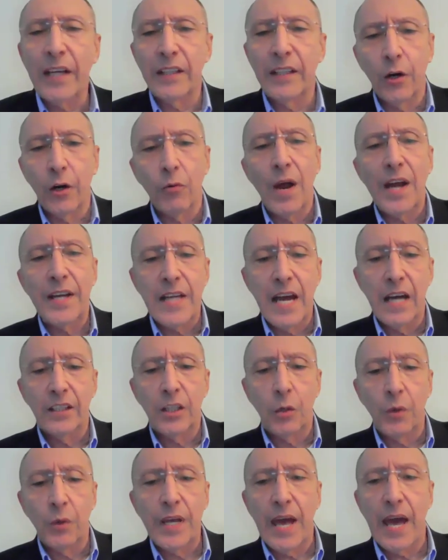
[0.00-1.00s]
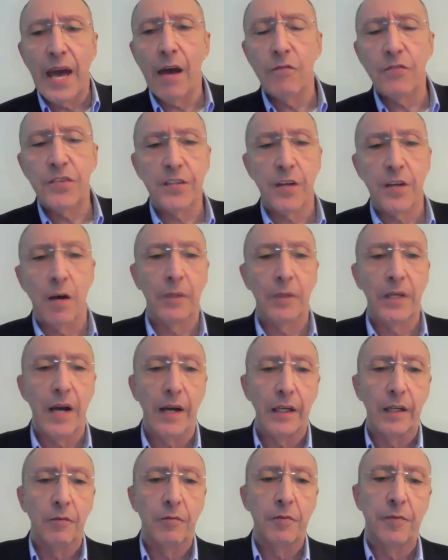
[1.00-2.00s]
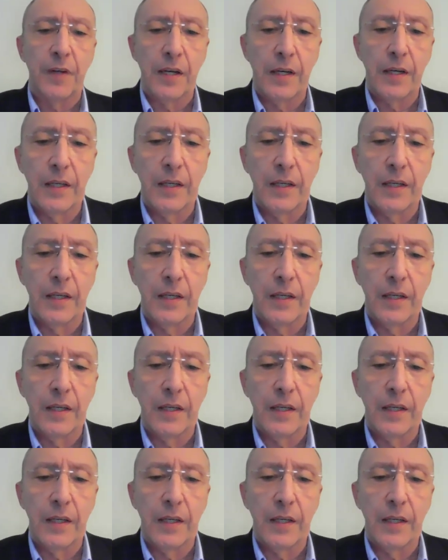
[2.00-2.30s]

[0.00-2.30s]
clear right now that we have some kind of...